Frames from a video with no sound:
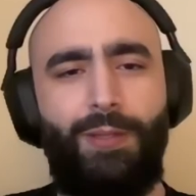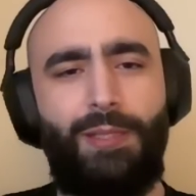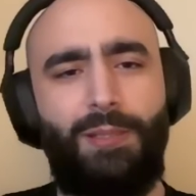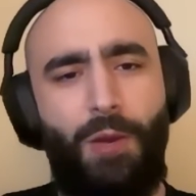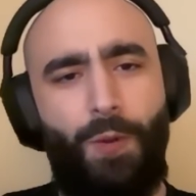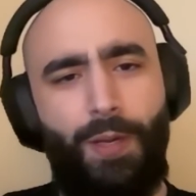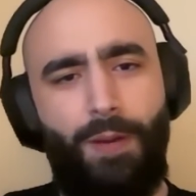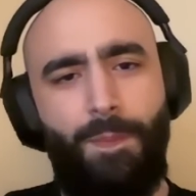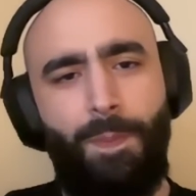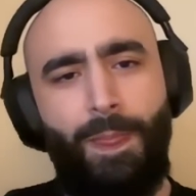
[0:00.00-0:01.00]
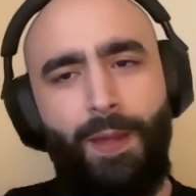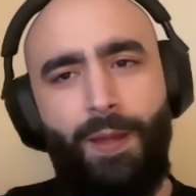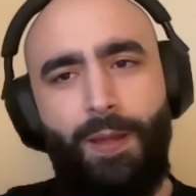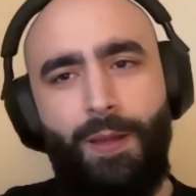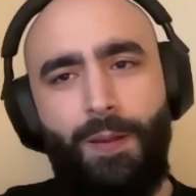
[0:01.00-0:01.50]
let's say, when
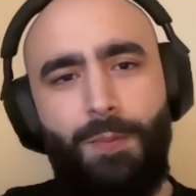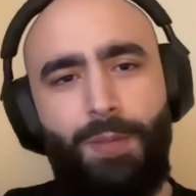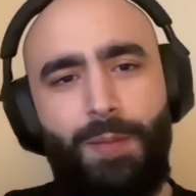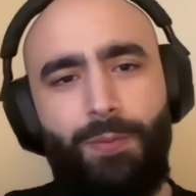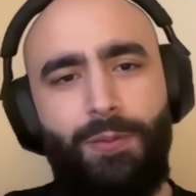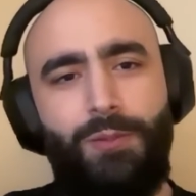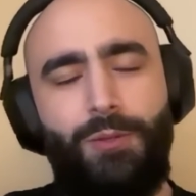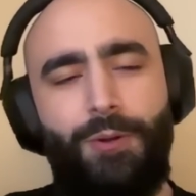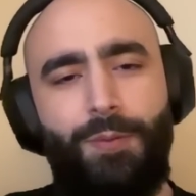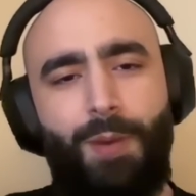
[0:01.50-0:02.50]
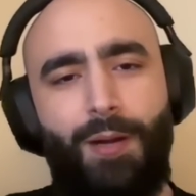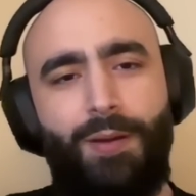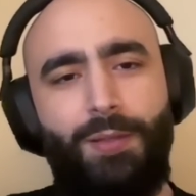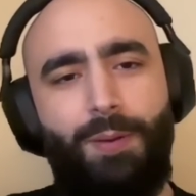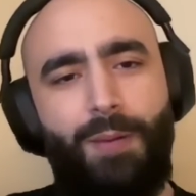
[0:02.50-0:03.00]
people in certain
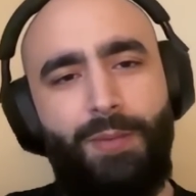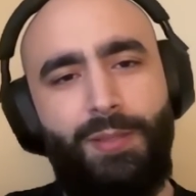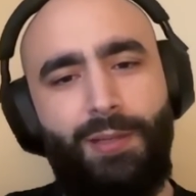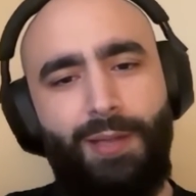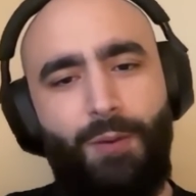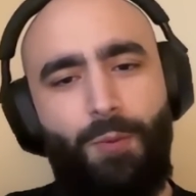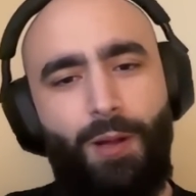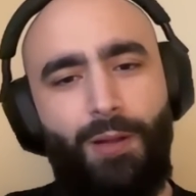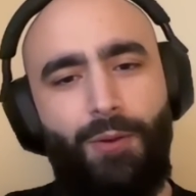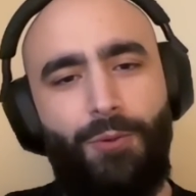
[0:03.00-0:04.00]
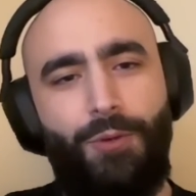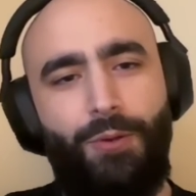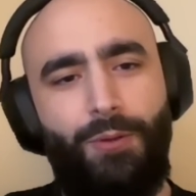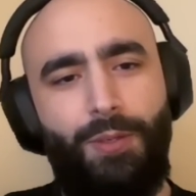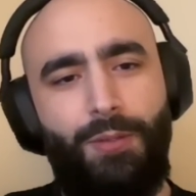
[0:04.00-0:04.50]
marketing departments are like, well, you
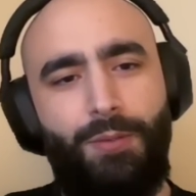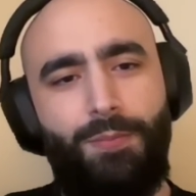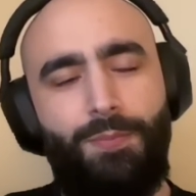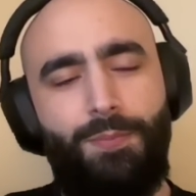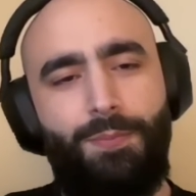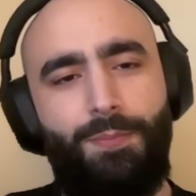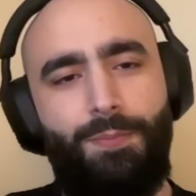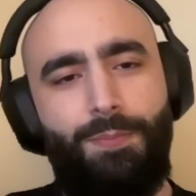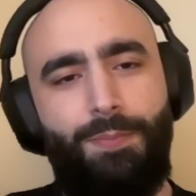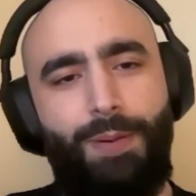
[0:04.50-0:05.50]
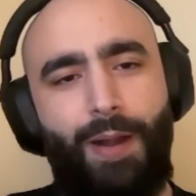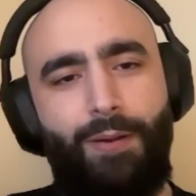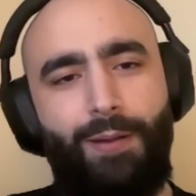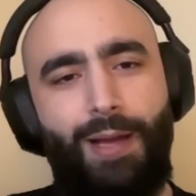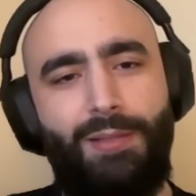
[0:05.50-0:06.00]
can only
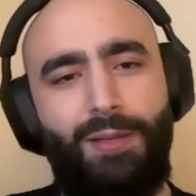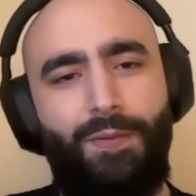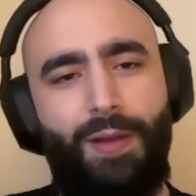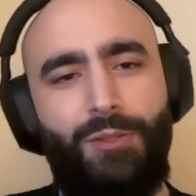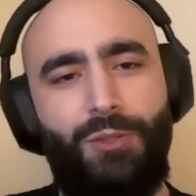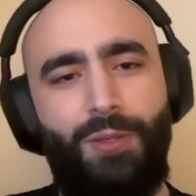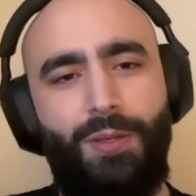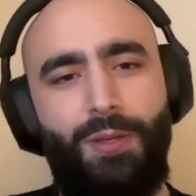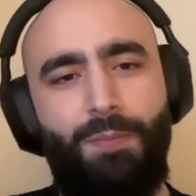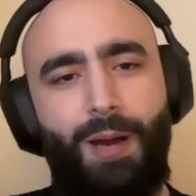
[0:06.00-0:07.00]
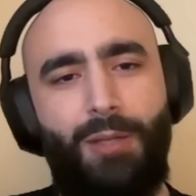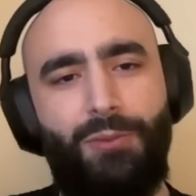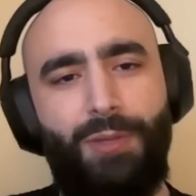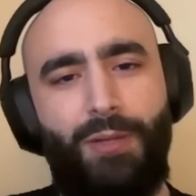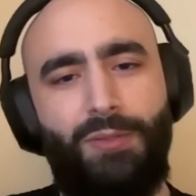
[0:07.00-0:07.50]
parallelize innovation and
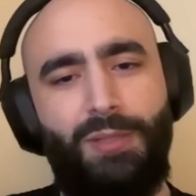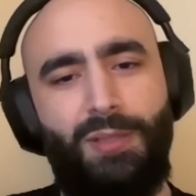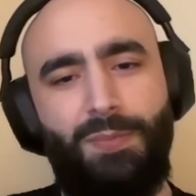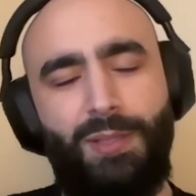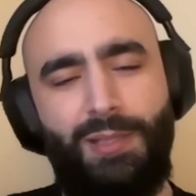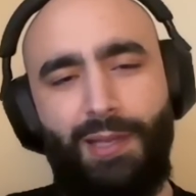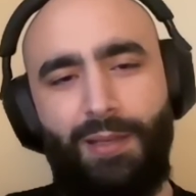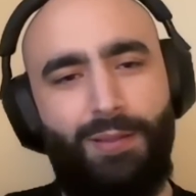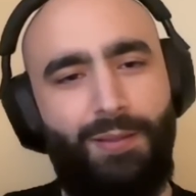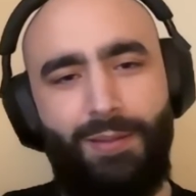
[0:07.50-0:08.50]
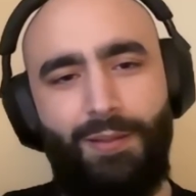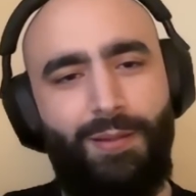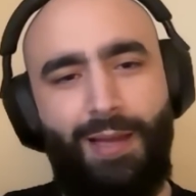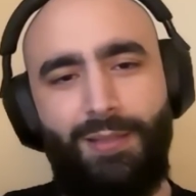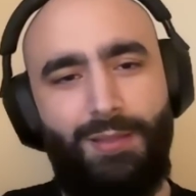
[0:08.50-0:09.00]
modular ecosystems. It's like,
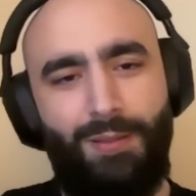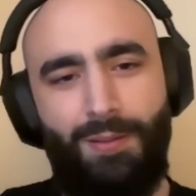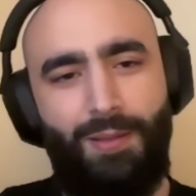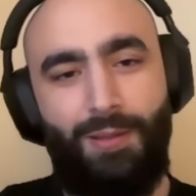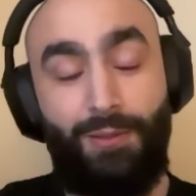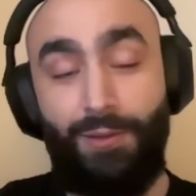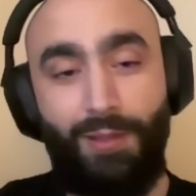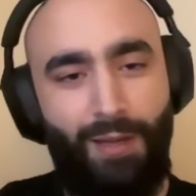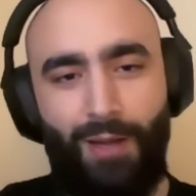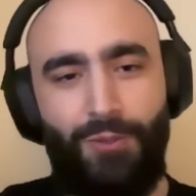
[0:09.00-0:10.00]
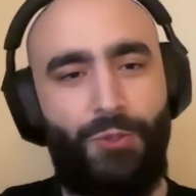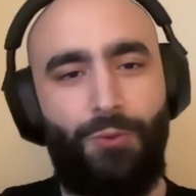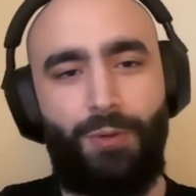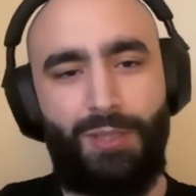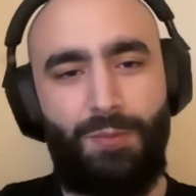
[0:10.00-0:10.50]
that's clearly not
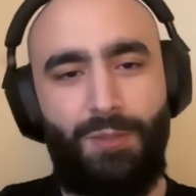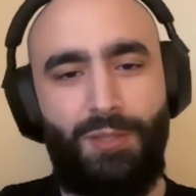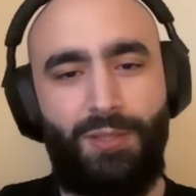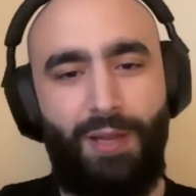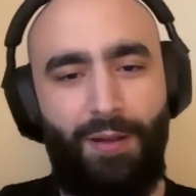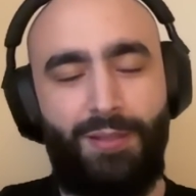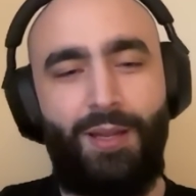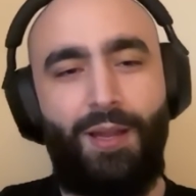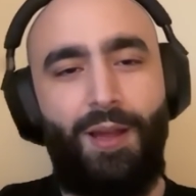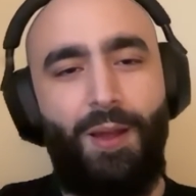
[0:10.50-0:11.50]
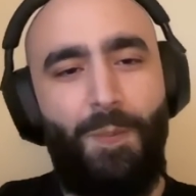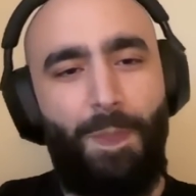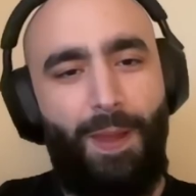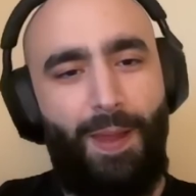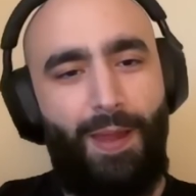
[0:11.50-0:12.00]
true, because we just did it.
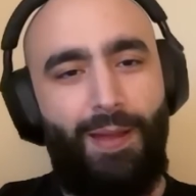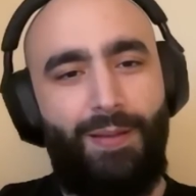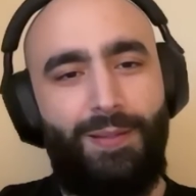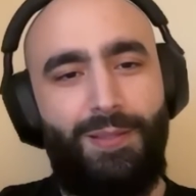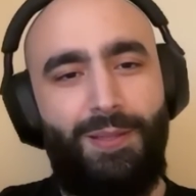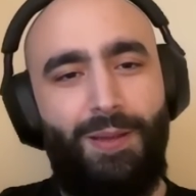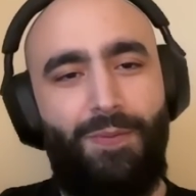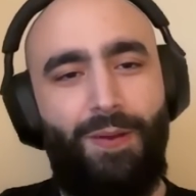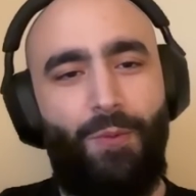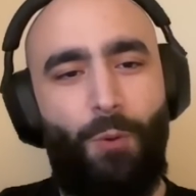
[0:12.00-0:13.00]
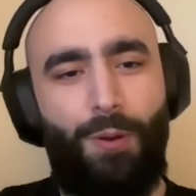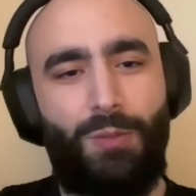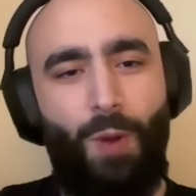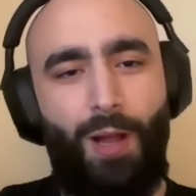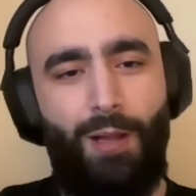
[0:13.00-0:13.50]
And if it
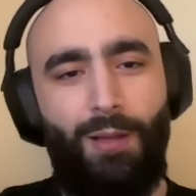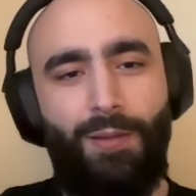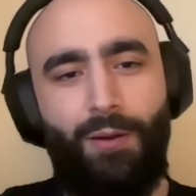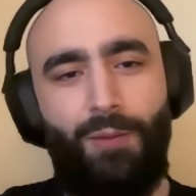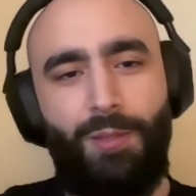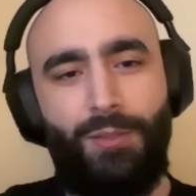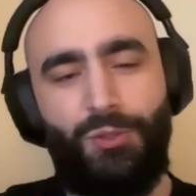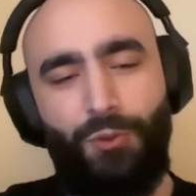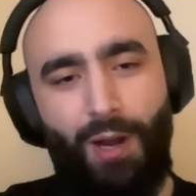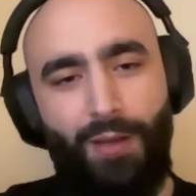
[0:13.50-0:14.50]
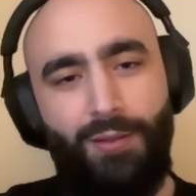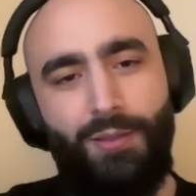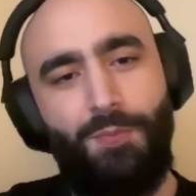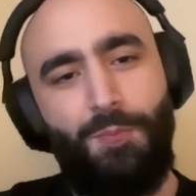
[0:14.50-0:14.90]
works well, then it'll be enshrined,